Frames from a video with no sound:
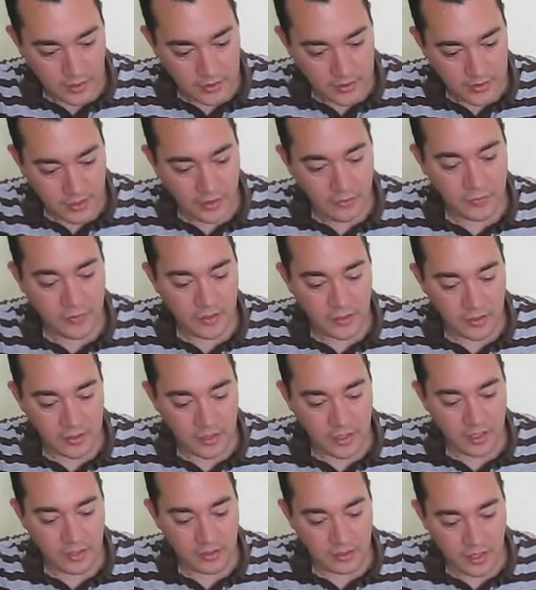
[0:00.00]
Definitely
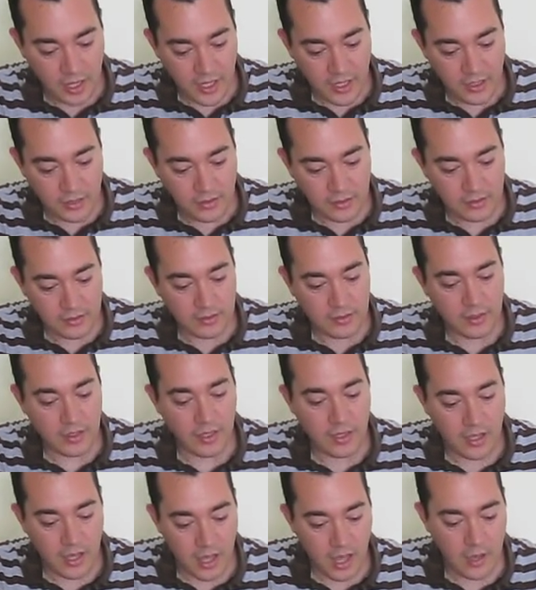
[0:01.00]
a light,
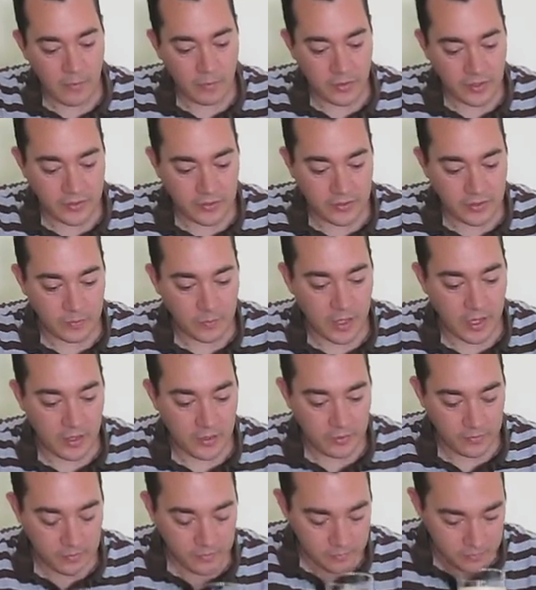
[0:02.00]
hoppy smell.